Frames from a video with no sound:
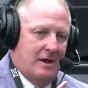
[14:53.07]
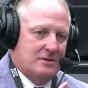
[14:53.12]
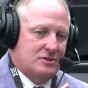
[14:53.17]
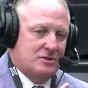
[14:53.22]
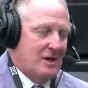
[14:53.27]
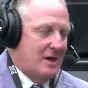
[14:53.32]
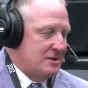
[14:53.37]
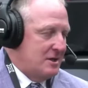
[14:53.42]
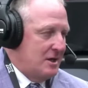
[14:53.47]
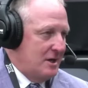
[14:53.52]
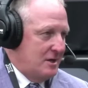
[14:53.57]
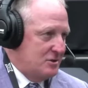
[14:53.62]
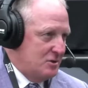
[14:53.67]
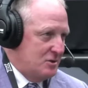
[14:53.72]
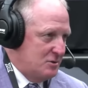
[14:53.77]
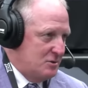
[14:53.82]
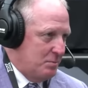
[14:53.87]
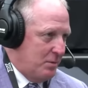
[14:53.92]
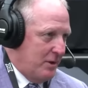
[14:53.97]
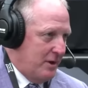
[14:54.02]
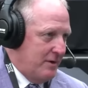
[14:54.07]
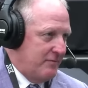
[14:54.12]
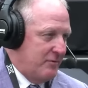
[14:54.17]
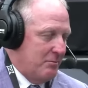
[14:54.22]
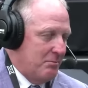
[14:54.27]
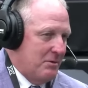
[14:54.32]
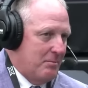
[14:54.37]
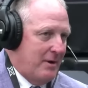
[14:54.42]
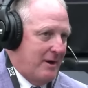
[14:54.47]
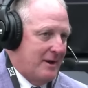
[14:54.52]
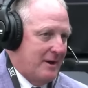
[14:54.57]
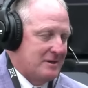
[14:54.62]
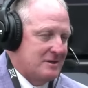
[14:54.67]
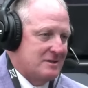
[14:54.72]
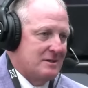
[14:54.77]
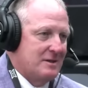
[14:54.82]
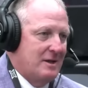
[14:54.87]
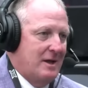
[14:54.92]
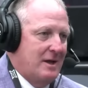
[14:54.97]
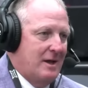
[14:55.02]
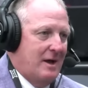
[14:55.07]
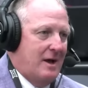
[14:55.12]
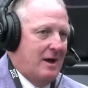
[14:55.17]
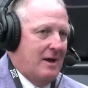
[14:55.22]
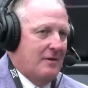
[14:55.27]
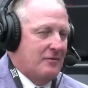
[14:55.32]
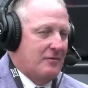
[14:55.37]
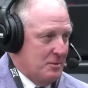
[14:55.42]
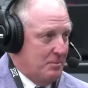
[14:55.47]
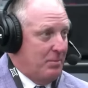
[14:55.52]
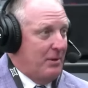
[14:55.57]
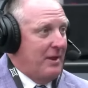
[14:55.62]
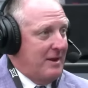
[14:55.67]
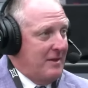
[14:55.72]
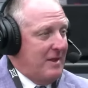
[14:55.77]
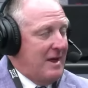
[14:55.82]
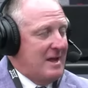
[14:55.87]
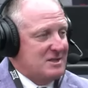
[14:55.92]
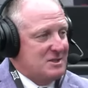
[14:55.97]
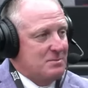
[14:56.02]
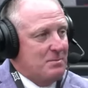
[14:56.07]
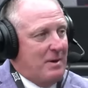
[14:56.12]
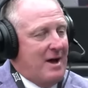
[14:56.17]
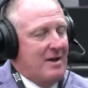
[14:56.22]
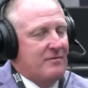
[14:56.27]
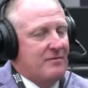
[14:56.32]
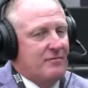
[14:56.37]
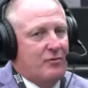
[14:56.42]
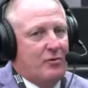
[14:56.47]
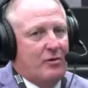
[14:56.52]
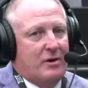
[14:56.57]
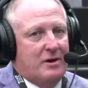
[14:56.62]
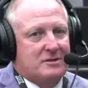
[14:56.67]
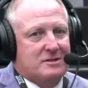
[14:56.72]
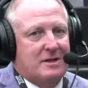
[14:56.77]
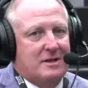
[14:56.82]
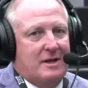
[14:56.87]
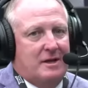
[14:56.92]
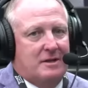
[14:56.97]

Josh Hayes, who's playing from the Bucks, to play that spot for us.